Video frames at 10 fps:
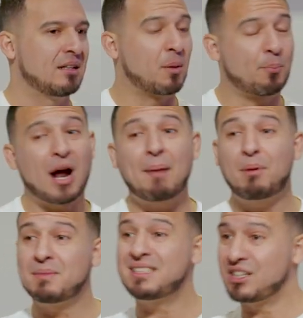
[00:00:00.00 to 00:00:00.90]
The
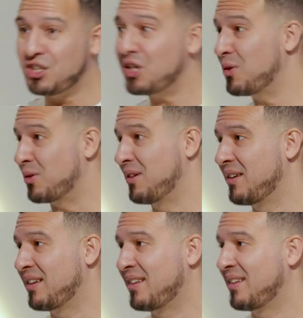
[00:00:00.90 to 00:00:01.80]
problem isn't you.
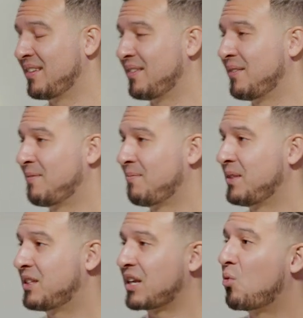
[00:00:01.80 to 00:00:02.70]

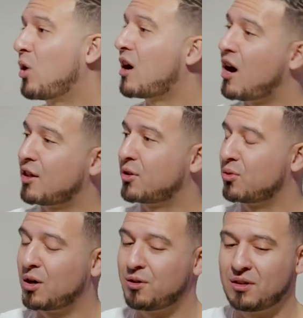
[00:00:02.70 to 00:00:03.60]
It's like one
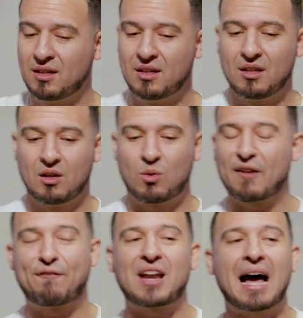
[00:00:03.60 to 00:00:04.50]
author wrote, when
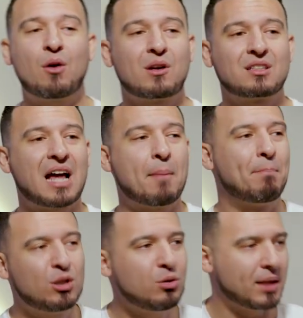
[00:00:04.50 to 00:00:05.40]
a flower is
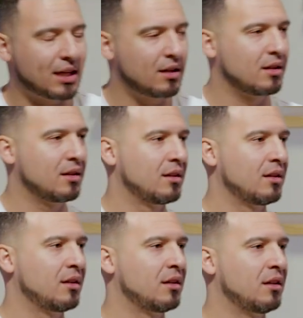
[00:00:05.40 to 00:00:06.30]
not blooming,
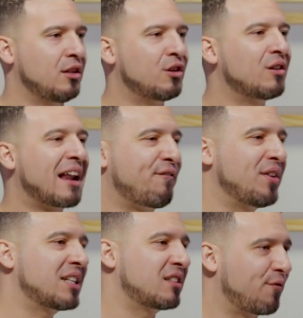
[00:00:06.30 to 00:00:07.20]
you don't
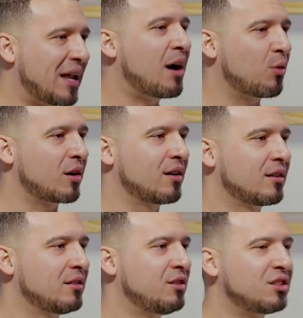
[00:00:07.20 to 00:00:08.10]
fix the flower.
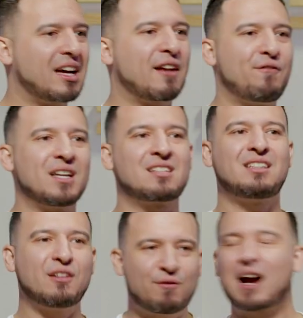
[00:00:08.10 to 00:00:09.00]
You just got to fix
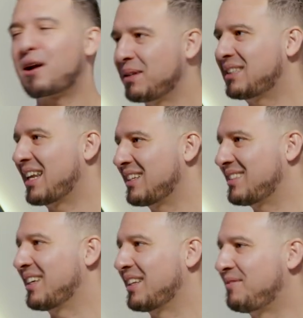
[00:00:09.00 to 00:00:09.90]
the environment that
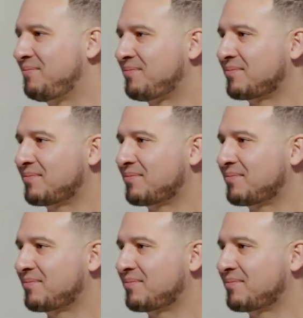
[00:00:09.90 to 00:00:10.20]
it's in.